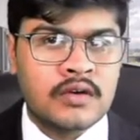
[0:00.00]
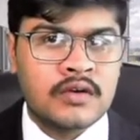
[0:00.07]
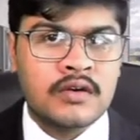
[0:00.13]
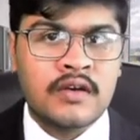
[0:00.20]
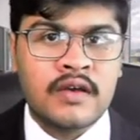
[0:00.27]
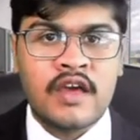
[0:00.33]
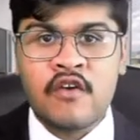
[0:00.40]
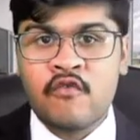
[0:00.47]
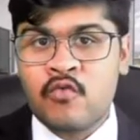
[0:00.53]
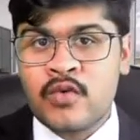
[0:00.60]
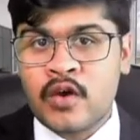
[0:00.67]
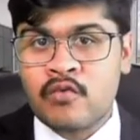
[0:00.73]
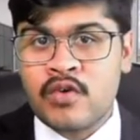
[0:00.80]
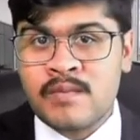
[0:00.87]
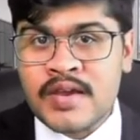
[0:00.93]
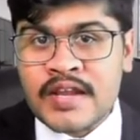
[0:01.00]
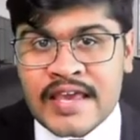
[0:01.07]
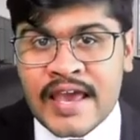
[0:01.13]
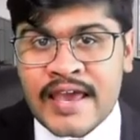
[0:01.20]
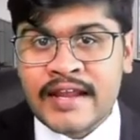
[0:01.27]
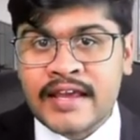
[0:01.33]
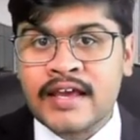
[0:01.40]
If we are
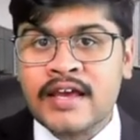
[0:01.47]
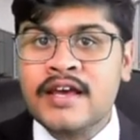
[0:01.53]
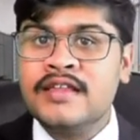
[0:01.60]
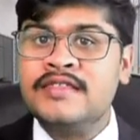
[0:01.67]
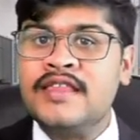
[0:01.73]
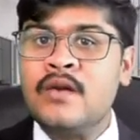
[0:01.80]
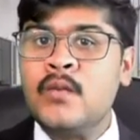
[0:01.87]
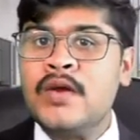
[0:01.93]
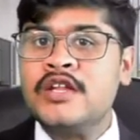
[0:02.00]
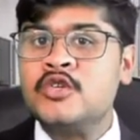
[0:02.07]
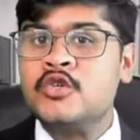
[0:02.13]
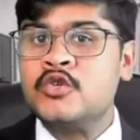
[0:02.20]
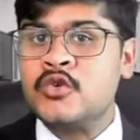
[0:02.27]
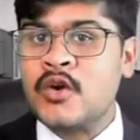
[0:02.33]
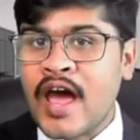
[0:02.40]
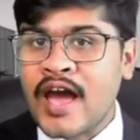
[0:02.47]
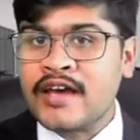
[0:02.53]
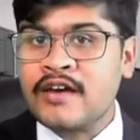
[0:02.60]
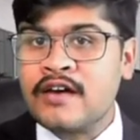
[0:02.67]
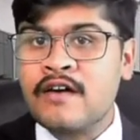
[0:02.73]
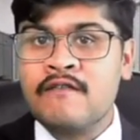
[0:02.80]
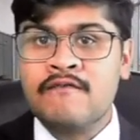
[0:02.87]
remediating, then we need to track,
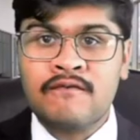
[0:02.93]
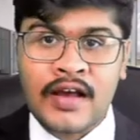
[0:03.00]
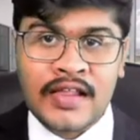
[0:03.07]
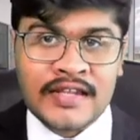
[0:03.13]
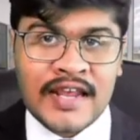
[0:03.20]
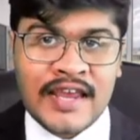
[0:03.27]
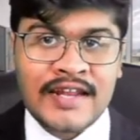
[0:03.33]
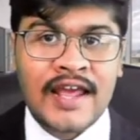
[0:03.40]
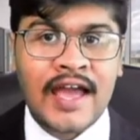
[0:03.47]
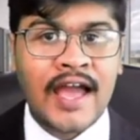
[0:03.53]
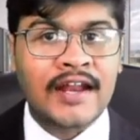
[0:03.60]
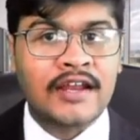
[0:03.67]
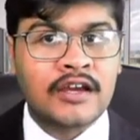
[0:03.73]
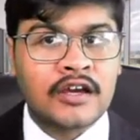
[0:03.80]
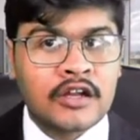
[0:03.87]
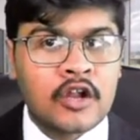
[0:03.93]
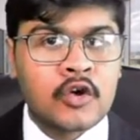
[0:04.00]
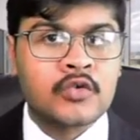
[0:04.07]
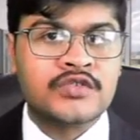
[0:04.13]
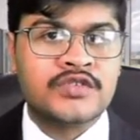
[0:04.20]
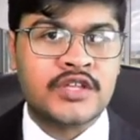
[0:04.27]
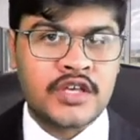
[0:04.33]
validate, and
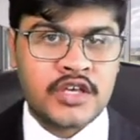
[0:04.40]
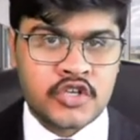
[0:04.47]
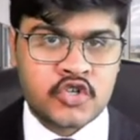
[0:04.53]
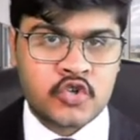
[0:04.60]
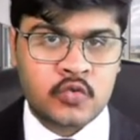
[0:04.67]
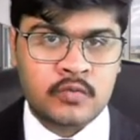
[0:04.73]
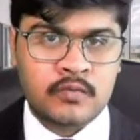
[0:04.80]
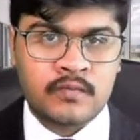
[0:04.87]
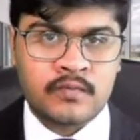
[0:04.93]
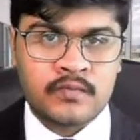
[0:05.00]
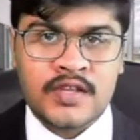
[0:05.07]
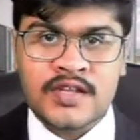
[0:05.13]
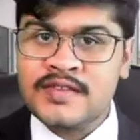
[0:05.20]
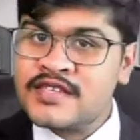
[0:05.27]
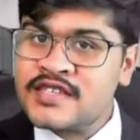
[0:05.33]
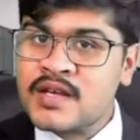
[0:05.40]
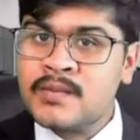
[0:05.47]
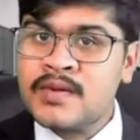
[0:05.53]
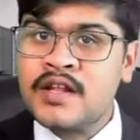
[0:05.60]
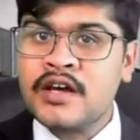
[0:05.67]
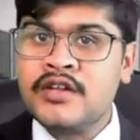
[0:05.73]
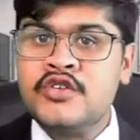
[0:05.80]
close the issue. This can be
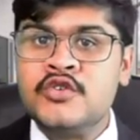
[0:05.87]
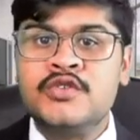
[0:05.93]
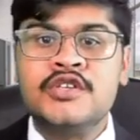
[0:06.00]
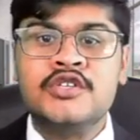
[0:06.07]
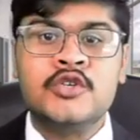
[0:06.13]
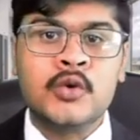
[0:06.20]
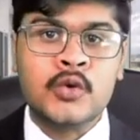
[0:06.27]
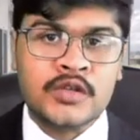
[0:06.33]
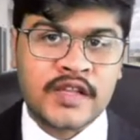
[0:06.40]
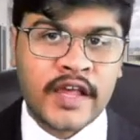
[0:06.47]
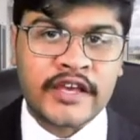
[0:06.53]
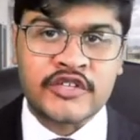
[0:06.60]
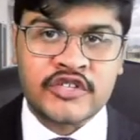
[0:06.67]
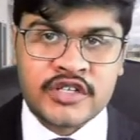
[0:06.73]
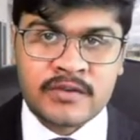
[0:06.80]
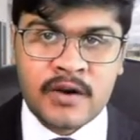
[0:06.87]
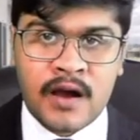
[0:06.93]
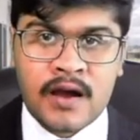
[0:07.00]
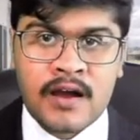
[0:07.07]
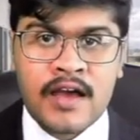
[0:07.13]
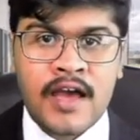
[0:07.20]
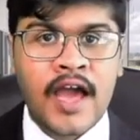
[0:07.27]
done using tools like Jira
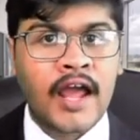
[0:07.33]
and